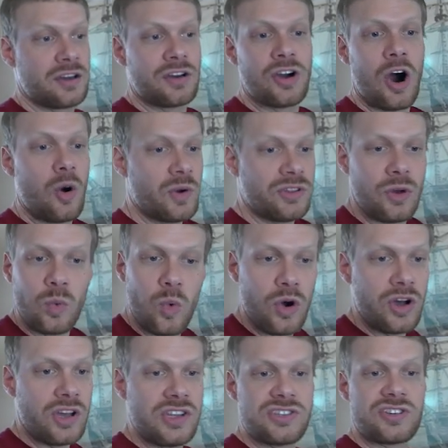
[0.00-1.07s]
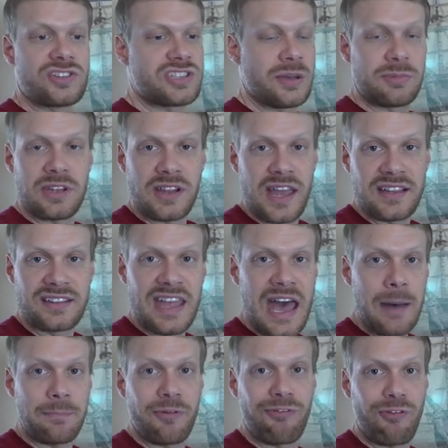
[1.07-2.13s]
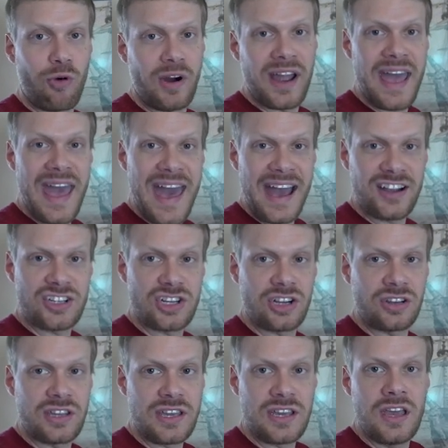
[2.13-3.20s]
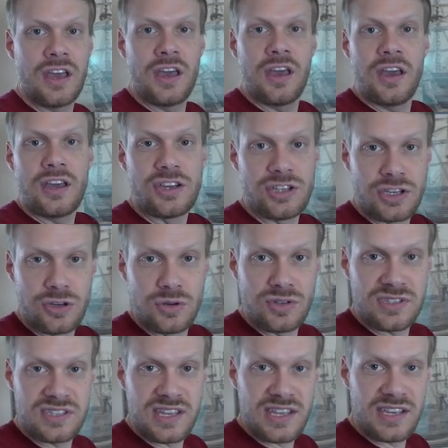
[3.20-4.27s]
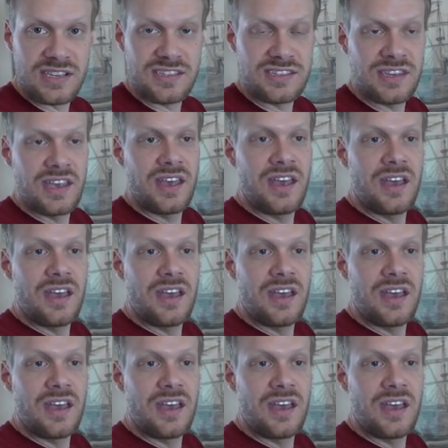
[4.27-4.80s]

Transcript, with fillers: go in the woods or something like that before I actually use these